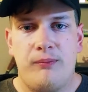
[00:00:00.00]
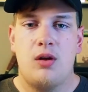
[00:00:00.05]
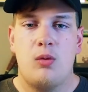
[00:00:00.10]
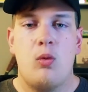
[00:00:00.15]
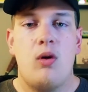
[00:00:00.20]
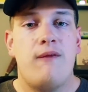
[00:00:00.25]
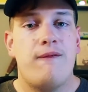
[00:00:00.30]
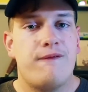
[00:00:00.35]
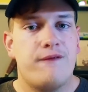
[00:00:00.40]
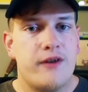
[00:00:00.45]

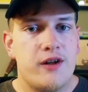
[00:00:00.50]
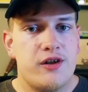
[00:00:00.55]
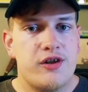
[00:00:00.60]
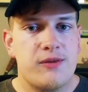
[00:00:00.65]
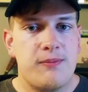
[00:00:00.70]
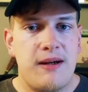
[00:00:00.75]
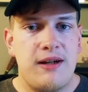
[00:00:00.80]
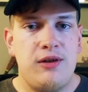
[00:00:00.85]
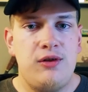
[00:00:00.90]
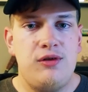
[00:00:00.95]
Well, first,
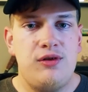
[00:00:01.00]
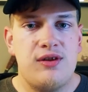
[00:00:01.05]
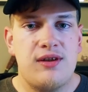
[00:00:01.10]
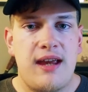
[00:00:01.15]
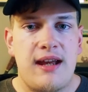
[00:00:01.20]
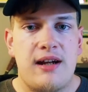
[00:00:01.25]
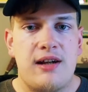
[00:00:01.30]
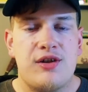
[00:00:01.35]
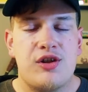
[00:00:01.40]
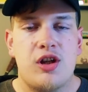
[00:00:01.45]
my
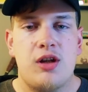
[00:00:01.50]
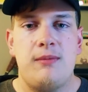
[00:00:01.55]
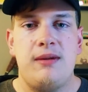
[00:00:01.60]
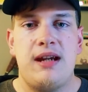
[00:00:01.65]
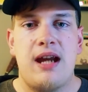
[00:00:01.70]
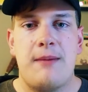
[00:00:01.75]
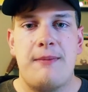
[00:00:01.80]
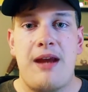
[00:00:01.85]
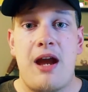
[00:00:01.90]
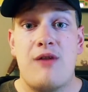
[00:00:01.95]
newsletter is going to be
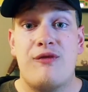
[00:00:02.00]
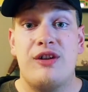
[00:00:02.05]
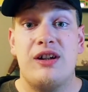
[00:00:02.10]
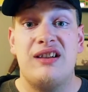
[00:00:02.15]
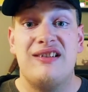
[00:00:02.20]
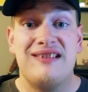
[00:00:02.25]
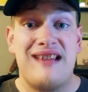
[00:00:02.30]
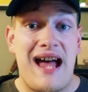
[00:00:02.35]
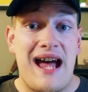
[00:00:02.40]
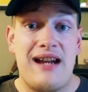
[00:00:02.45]
coming out with a
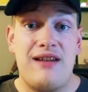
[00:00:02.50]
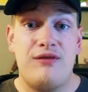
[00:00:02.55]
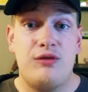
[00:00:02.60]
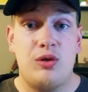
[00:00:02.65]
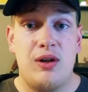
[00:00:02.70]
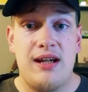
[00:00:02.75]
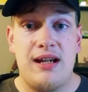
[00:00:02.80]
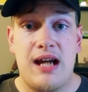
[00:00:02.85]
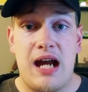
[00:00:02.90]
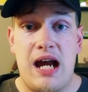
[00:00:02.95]
lot of
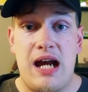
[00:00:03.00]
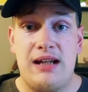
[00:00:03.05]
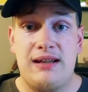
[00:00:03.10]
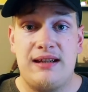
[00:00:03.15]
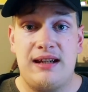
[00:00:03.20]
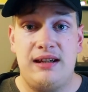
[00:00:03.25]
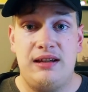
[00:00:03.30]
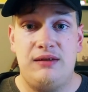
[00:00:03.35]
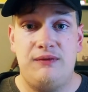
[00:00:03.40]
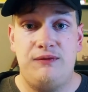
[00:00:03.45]
great
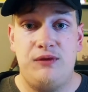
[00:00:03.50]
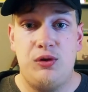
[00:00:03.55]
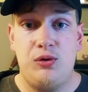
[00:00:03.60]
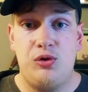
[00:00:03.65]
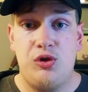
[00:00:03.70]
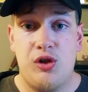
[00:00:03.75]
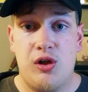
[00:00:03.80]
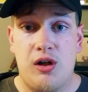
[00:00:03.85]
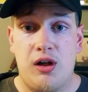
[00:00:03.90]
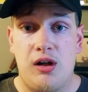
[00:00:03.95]
content in the
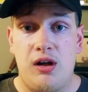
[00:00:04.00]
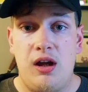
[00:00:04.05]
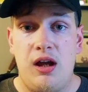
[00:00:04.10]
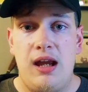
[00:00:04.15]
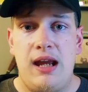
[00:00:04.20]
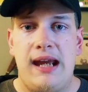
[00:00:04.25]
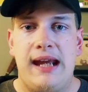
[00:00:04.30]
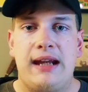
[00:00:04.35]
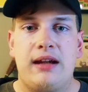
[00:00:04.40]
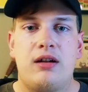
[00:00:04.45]
future,
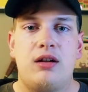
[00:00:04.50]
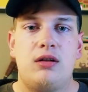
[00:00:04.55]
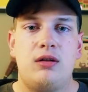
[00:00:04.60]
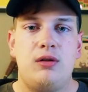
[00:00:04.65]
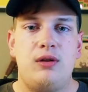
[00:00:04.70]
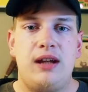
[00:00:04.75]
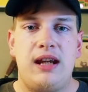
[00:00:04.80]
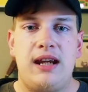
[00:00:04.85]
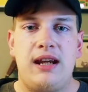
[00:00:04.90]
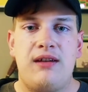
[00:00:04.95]

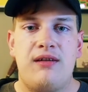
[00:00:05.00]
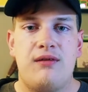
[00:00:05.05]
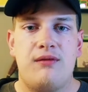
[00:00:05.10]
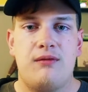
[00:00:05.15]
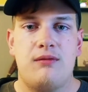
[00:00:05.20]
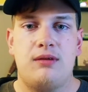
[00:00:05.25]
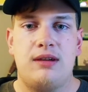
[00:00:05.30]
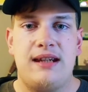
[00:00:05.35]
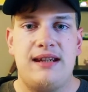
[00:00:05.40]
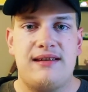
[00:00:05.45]
including
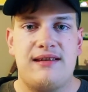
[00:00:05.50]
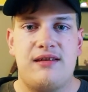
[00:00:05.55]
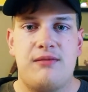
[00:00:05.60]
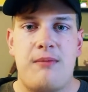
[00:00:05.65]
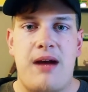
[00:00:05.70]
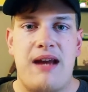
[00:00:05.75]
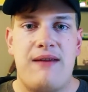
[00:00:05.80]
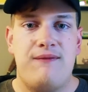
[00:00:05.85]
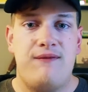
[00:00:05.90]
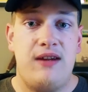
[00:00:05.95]
links to
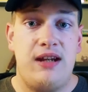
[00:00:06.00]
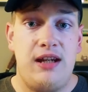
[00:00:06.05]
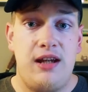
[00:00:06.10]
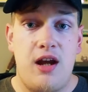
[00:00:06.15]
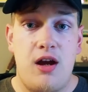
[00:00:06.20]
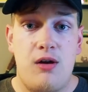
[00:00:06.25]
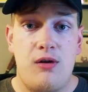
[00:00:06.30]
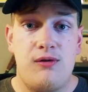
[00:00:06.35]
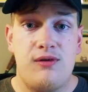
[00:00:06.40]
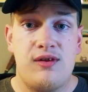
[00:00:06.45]
my
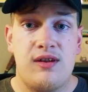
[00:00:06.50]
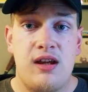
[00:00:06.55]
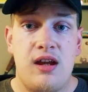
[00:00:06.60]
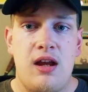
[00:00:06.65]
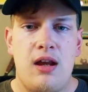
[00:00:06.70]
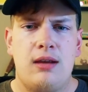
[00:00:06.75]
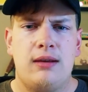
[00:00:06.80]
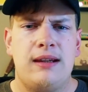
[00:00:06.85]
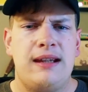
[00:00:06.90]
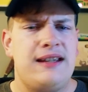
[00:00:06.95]
videos,
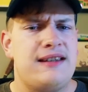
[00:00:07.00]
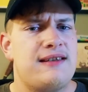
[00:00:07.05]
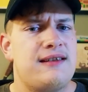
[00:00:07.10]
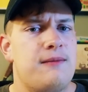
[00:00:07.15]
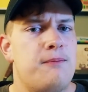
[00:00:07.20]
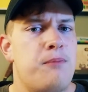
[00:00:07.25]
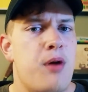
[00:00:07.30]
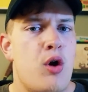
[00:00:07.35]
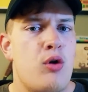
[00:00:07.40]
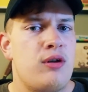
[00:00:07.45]
links to
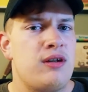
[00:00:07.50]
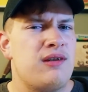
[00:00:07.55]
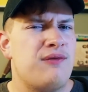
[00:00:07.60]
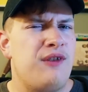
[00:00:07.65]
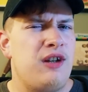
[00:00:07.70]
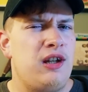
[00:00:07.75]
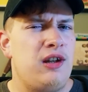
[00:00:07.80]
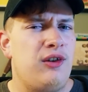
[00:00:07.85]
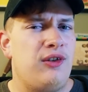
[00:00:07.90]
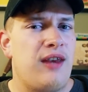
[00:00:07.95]
bonus
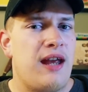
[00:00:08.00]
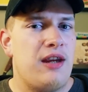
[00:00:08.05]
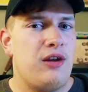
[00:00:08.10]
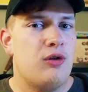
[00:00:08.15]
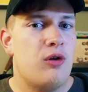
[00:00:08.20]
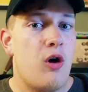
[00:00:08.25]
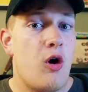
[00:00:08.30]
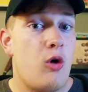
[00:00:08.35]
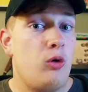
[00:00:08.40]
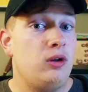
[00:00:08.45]
videos that
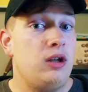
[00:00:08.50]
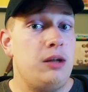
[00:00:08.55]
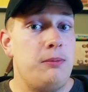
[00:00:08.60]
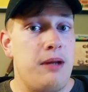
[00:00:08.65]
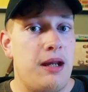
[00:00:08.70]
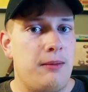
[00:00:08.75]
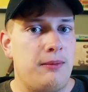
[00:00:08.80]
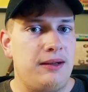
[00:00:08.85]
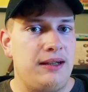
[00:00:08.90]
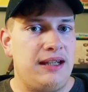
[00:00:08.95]
you'll only be
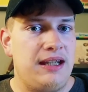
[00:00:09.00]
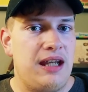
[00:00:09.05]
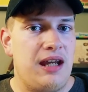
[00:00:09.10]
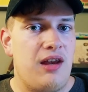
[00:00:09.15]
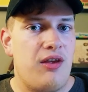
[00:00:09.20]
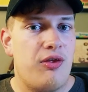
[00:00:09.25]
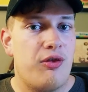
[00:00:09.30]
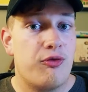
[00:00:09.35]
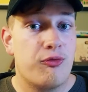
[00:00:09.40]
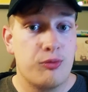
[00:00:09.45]
able to
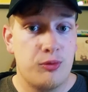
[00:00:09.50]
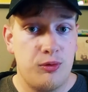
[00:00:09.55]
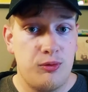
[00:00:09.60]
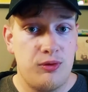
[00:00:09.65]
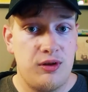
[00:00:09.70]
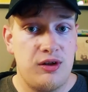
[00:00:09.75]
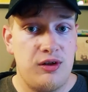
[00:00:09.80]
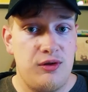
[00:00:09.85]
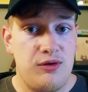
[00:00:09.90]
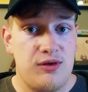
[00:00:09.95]
get through
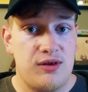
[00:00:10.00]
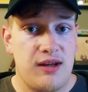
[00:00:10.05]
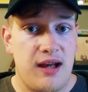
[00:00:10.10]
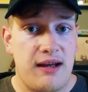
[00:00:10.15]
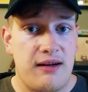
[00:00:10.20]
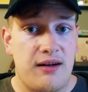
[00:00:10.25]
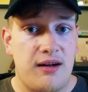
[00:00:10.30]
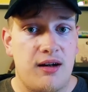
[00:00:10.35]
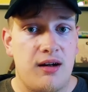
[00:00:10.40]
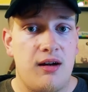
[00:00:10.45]
the
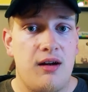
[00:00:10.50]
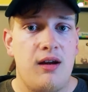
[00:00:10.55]
newsletter,